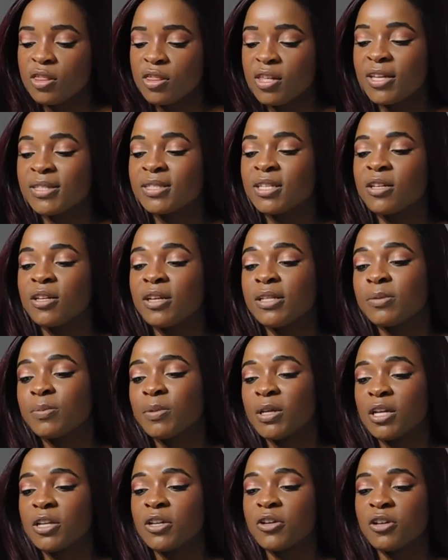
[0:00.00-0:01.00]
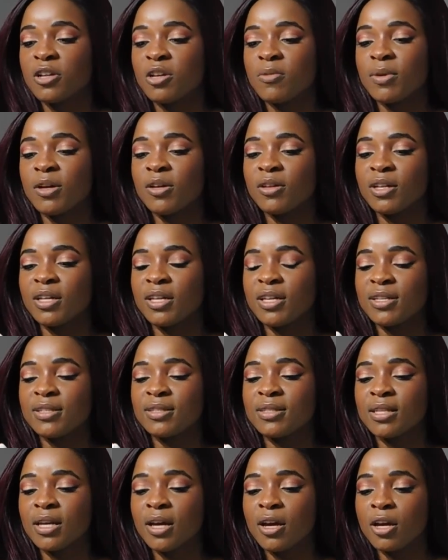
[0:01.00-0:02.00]
things that need to be in your email
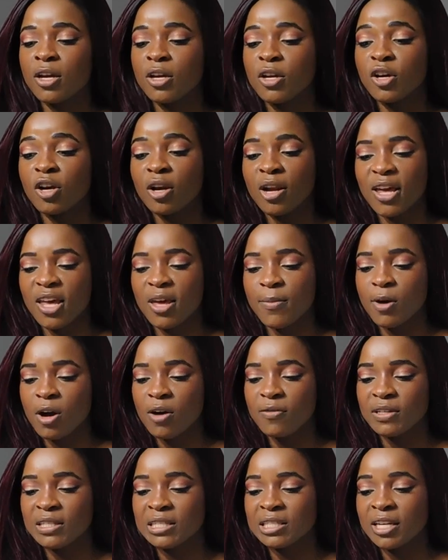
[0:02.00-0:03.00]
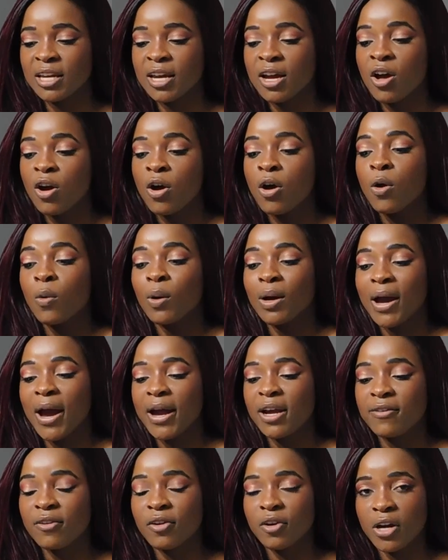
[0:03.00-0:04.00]
is your name, obviously, what
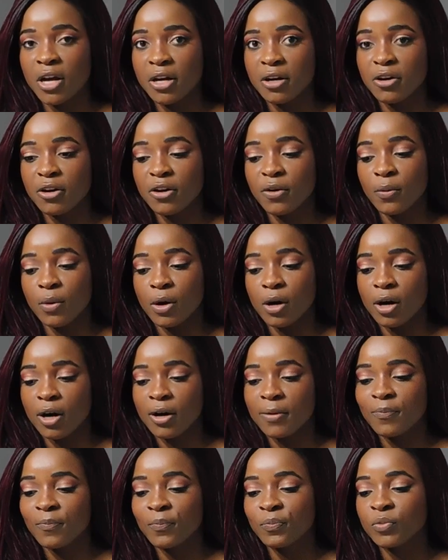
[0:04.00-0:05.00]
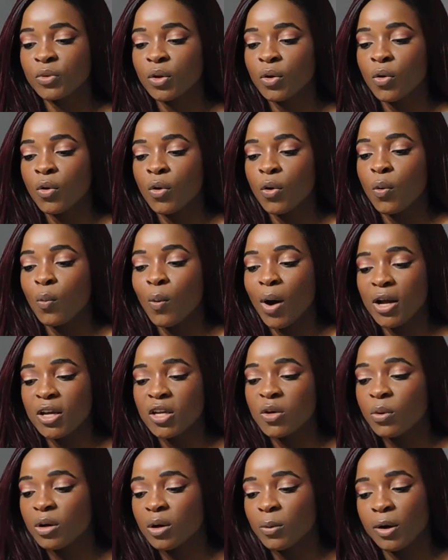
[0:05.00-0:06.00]
kind of creator you are, why
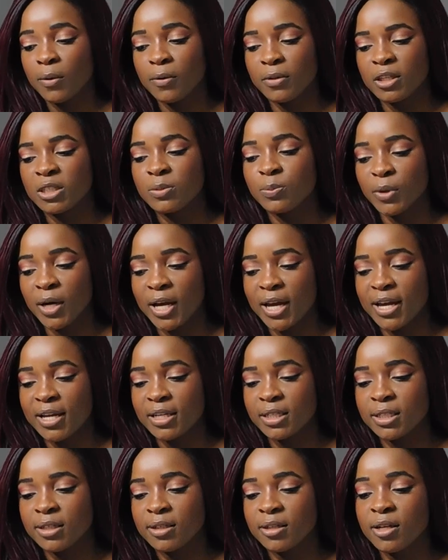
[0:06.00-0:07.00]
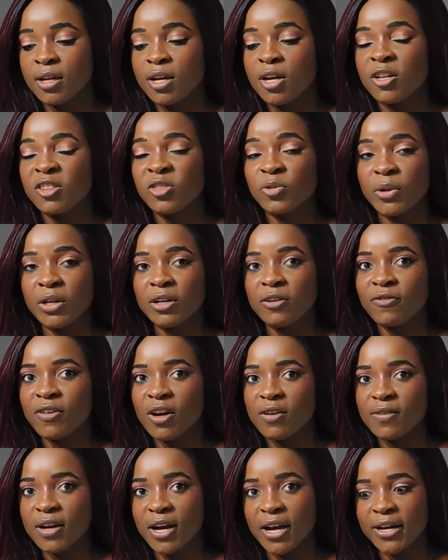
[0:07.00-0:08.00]
you want to work with this brand, 3 to
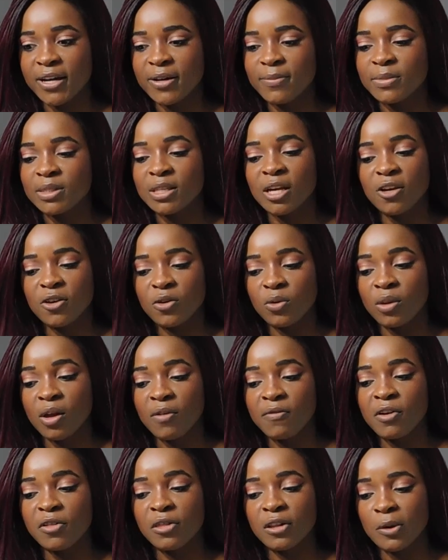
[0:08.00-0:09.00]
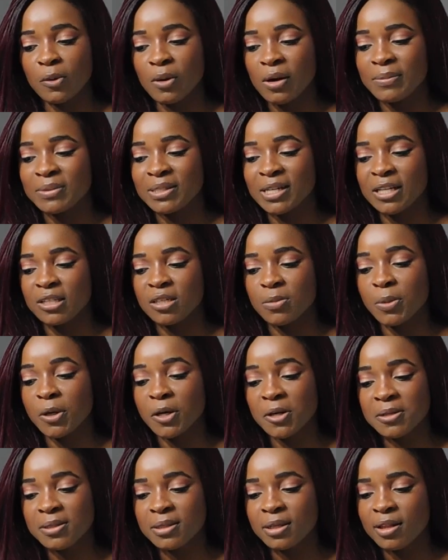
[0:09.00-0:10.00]
5 items that you love on their website to
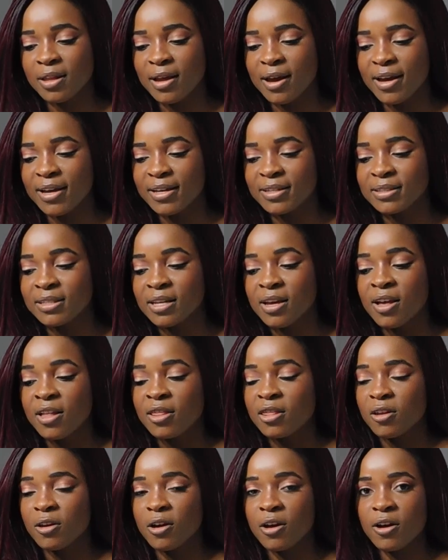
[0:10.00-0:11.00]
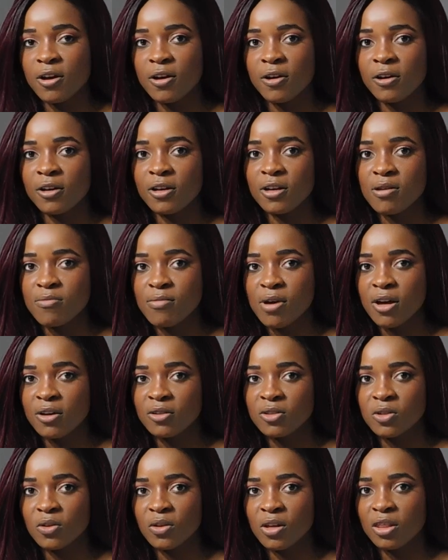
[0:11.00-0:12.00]
personalize the email
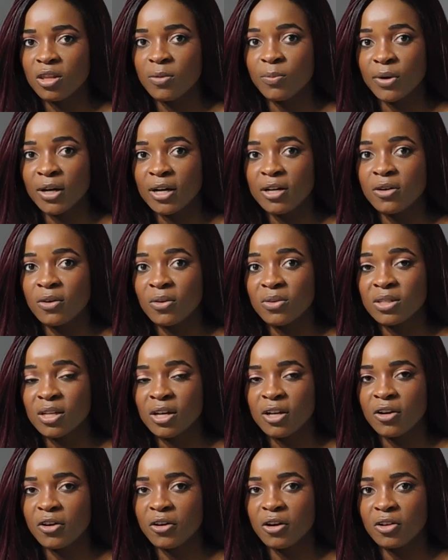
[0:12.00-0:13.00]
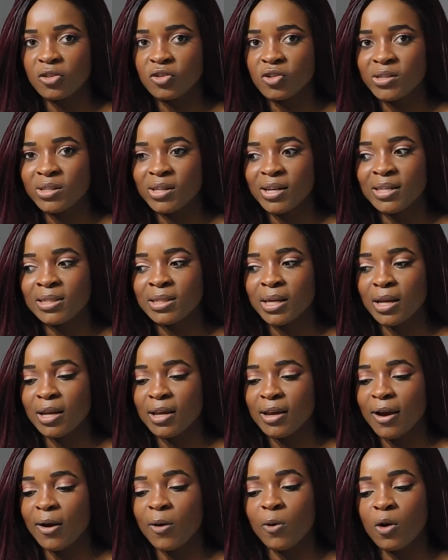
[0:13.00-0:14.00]
so that the brand knows that you're not just like
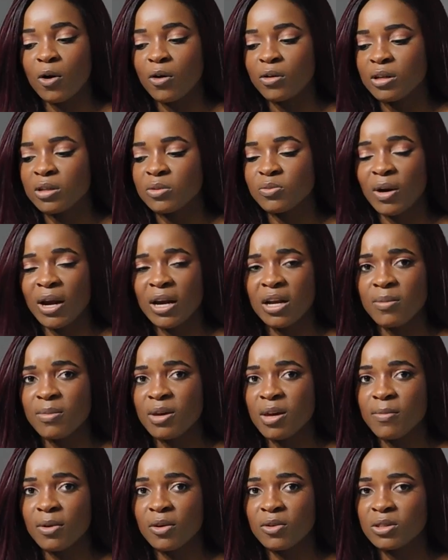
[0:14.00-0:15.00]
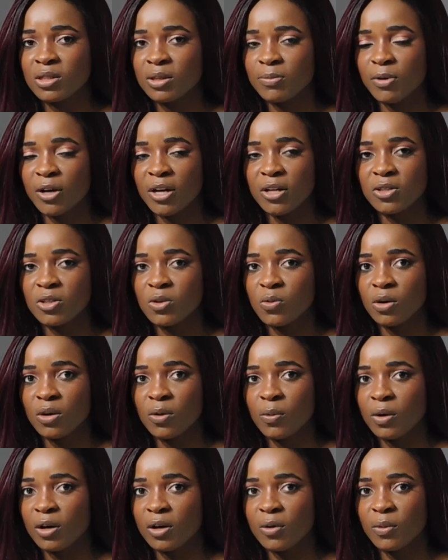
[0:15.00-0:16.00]
sending out all these random emails to brands you want to
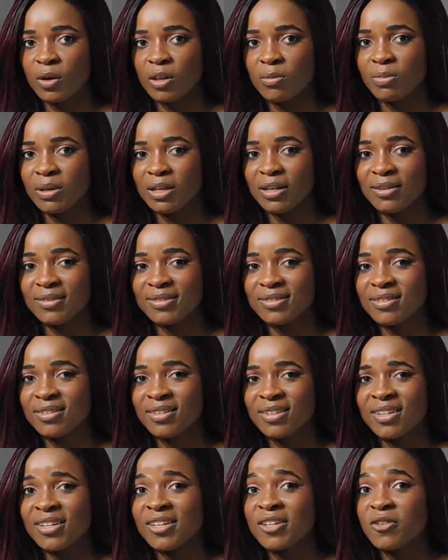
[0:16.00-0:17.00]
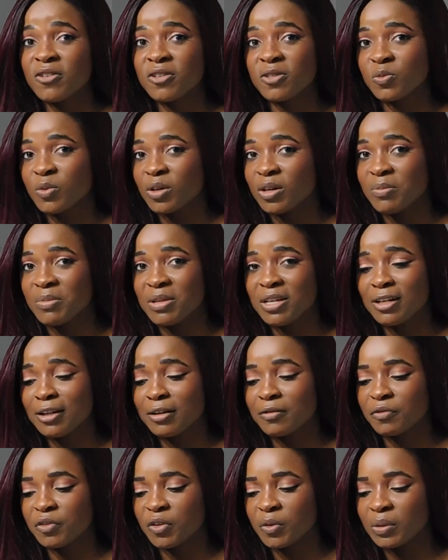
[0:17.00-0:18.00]
work with because you just want to be an
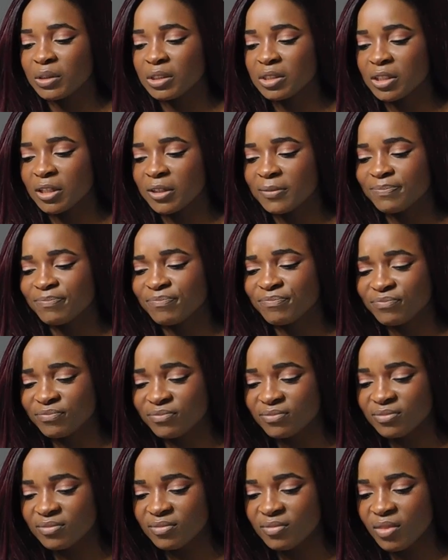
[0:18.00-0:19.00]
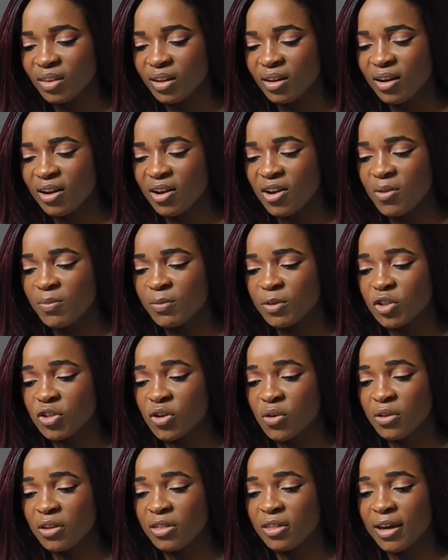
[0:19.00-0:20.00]
influencer.
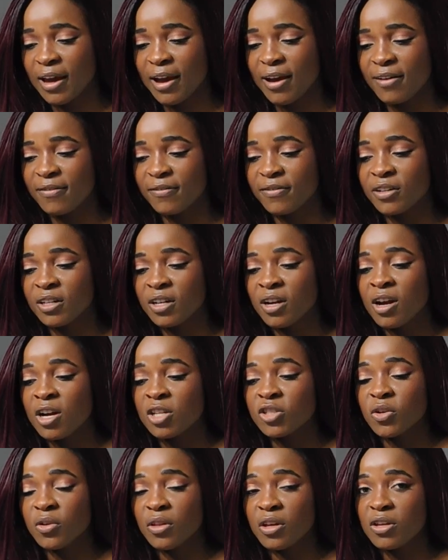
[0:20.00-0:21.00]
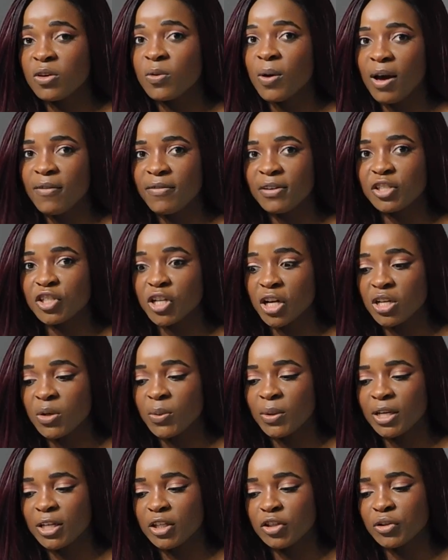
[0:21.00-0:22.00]
Show that you have a
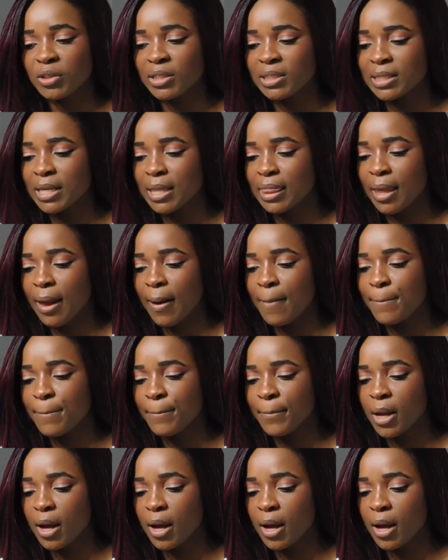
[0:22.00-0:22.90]
genuine interest in them.